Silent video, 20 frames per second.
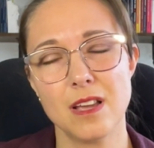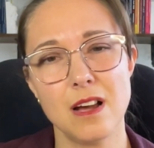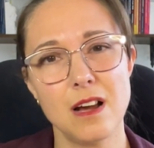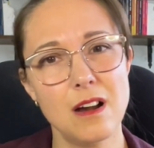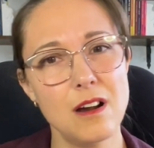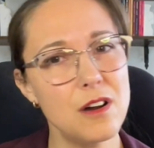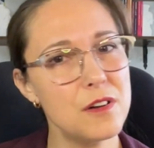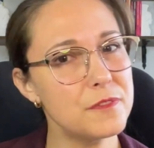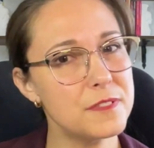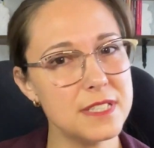
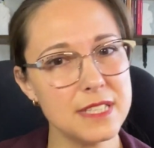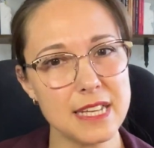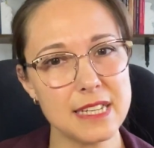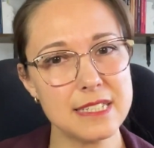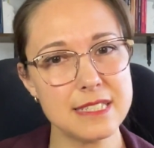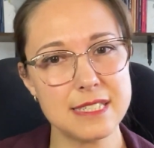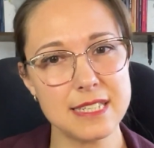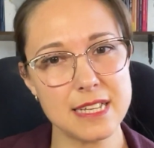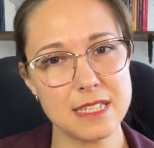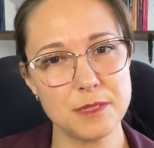after that
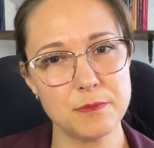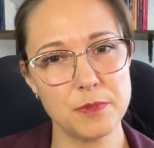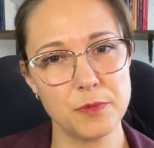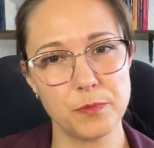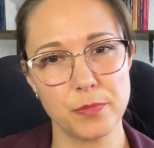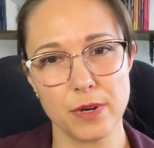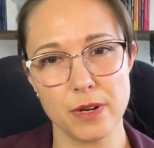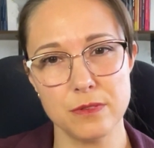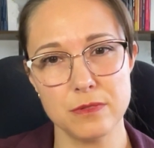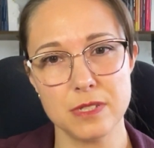assessment
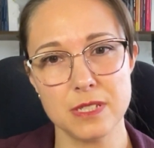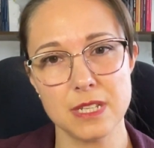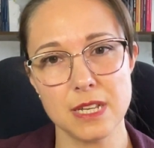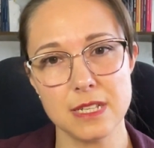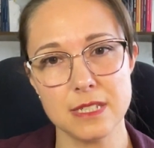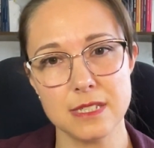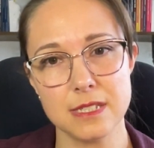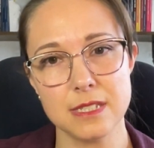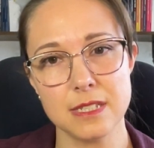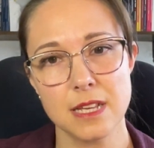
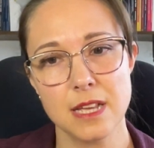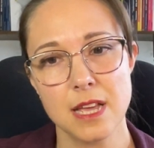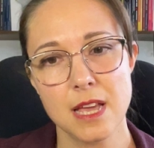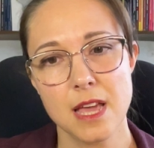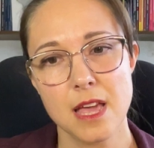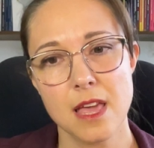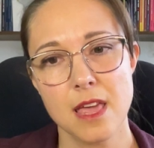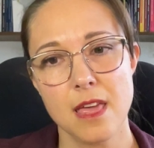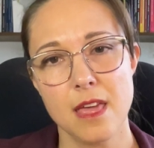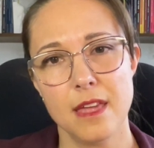process,
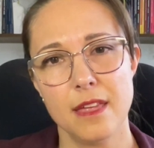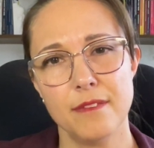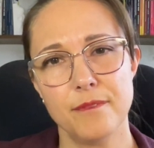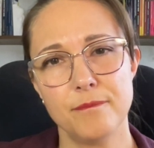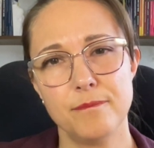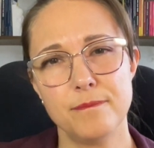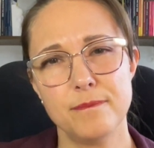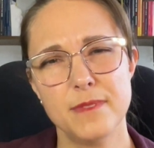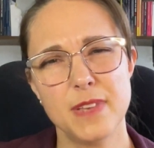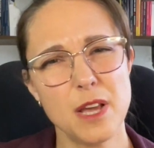
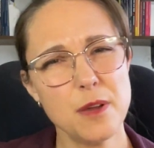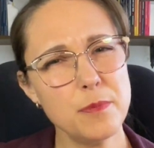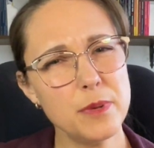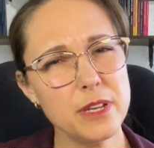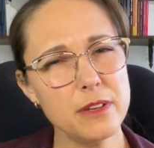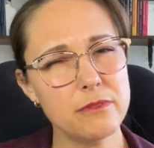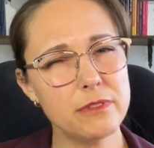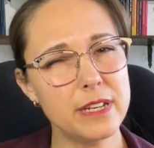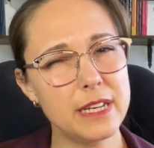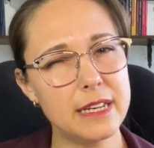
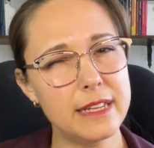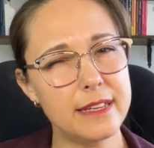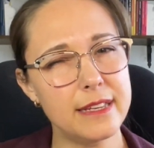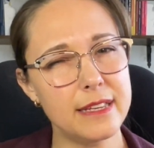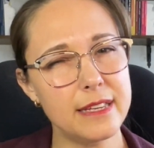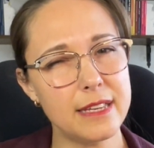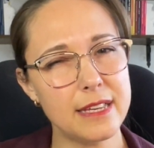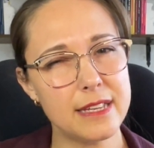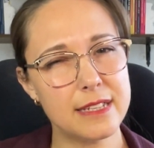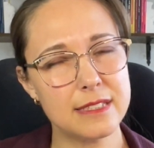nobody
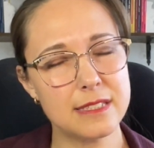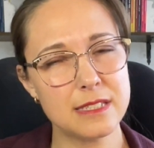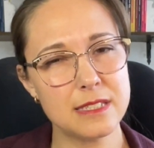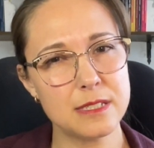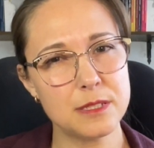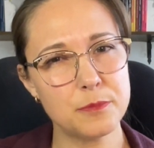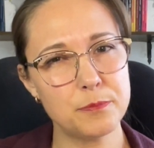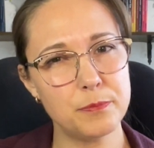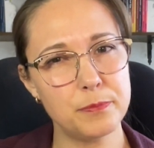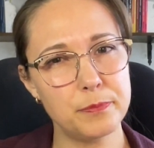really
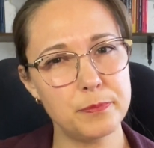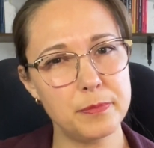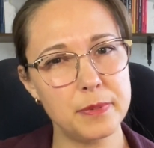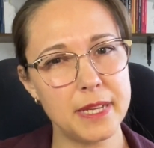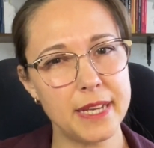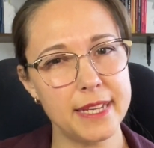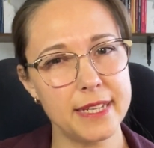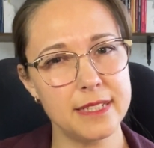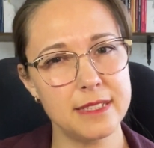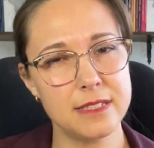
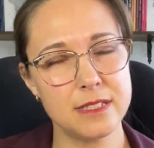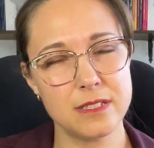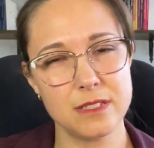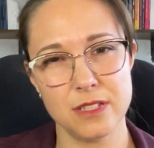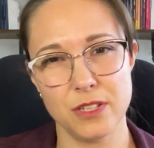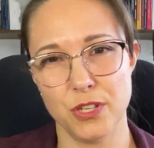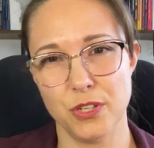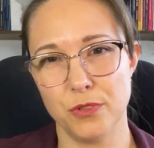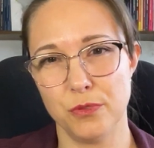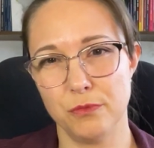explains
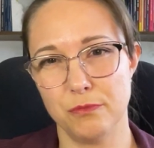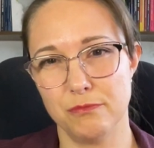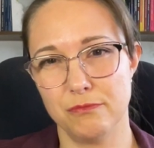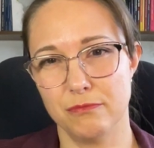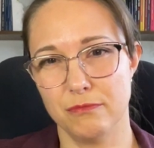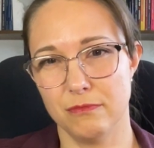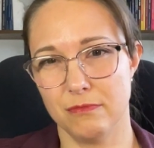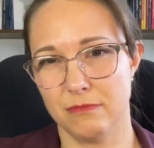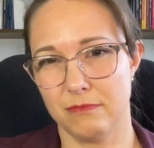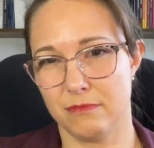to you,
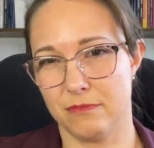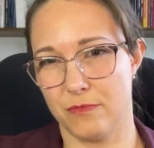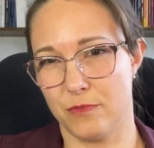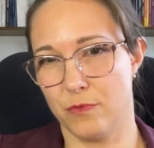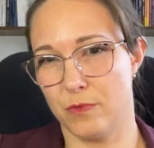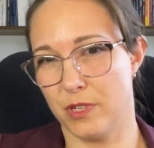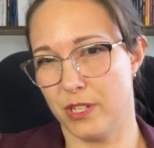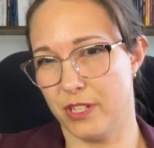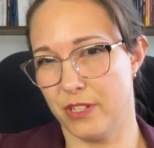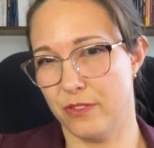
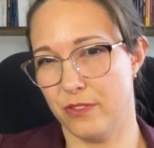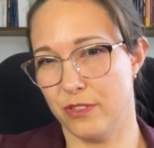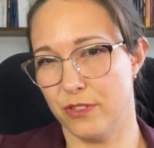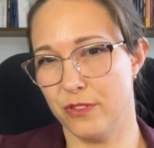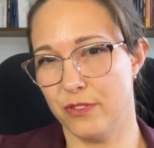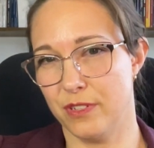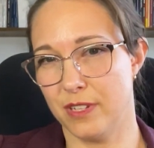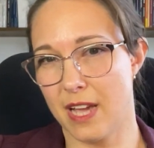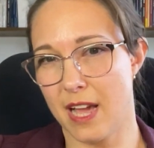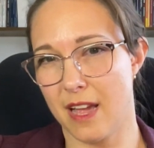what do you
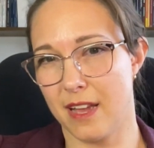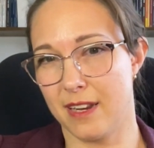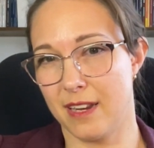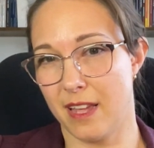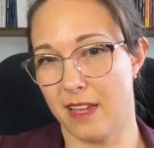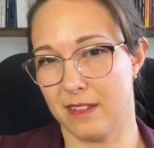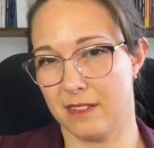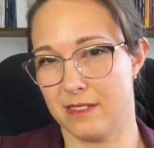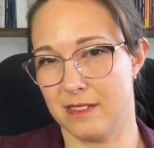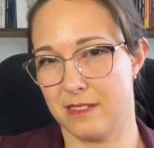do
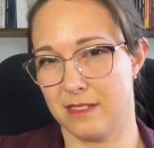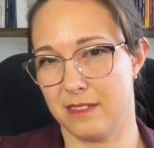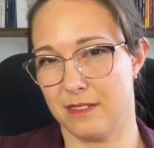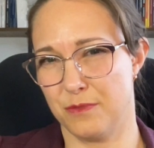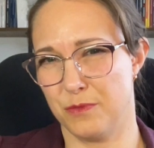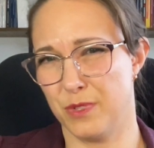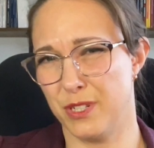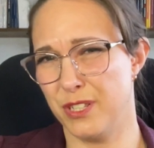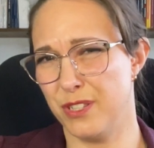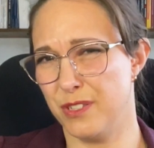next?
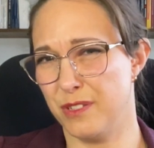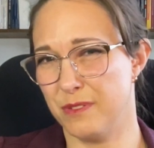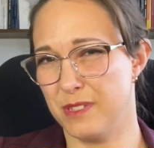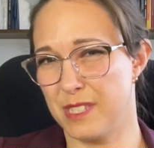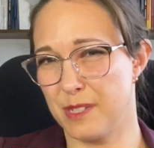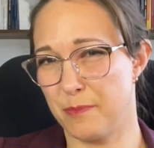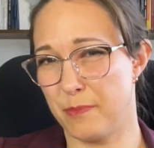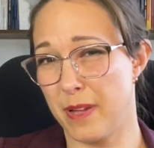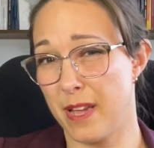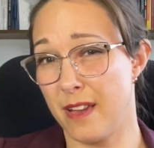What do you do as
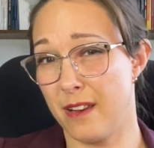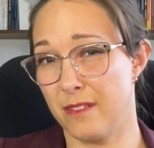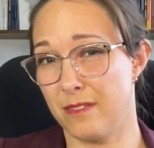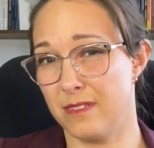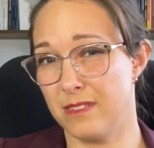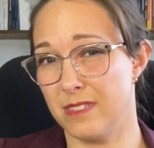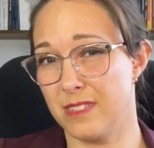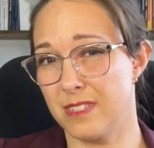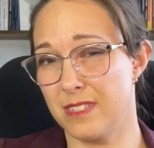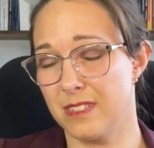a
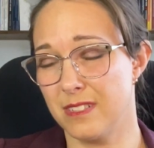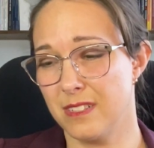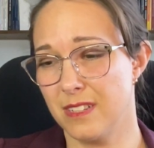parent?